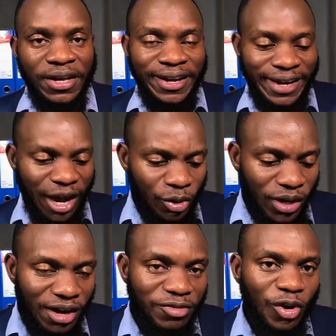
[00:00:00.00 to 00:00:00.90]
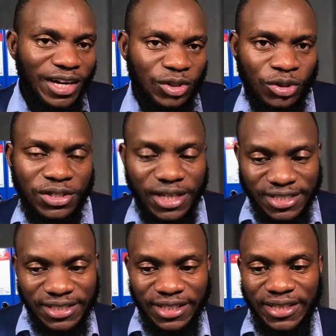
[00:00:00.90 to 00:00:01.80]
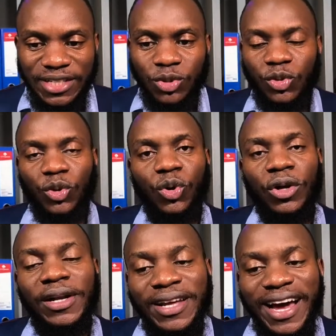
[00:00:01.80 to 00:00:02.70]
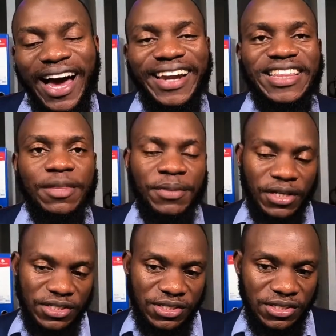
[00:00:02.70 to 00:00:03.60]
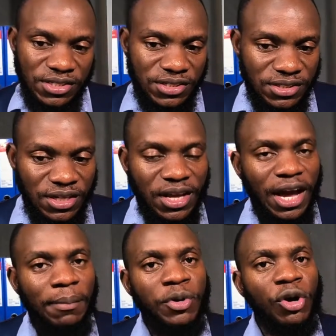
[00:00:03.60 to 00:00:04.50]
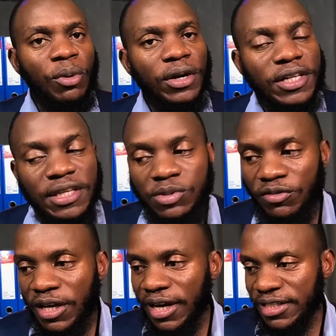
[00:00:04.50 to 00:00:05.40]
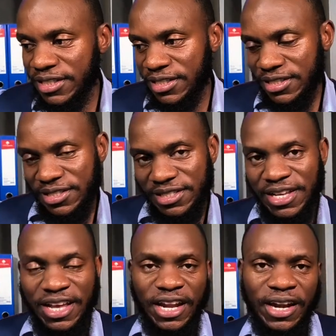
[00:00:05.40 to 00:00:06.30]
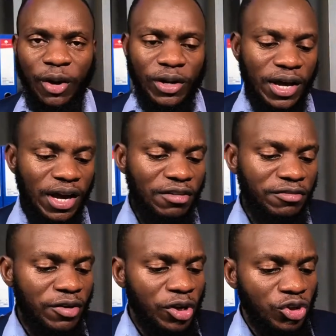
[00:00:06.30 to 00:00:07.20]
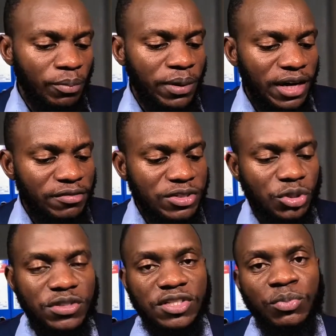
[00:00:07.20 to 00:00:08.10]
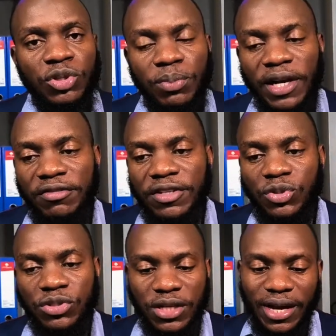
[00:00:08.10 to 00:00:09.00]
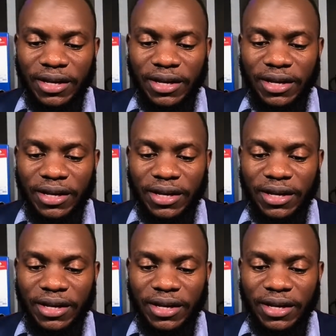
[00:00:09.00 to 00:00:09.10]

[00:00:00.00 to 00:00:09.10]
Now you have your heart contracting, and that's what we call arrhythmias, abnormal rhythms of the heart. Now you'll have your blood vessel, the smooth blood vessels,